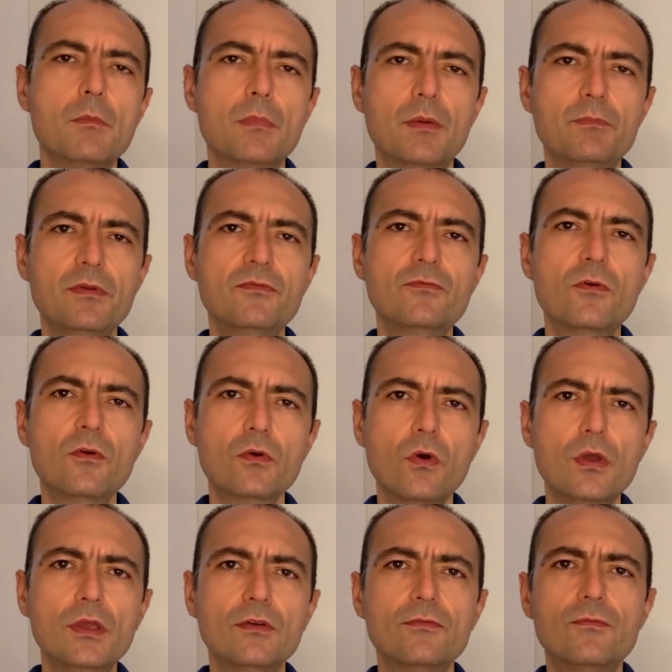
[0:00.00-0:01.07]
But before
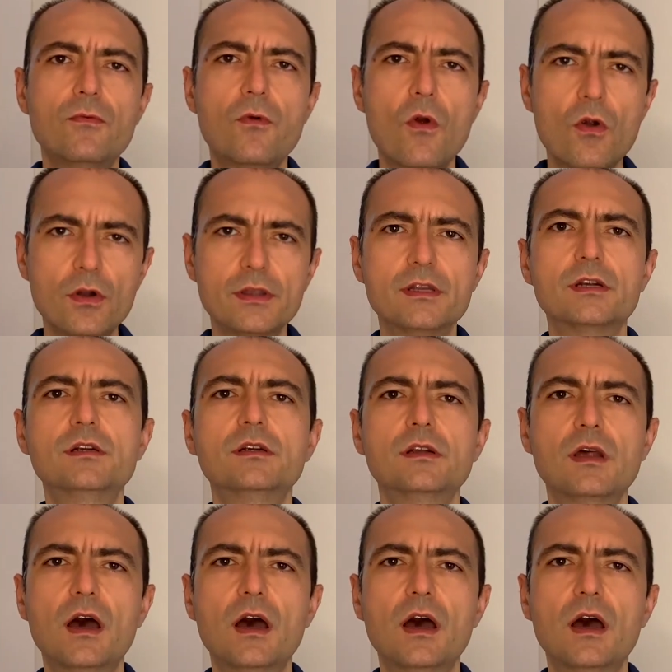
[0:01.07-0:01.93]
going further,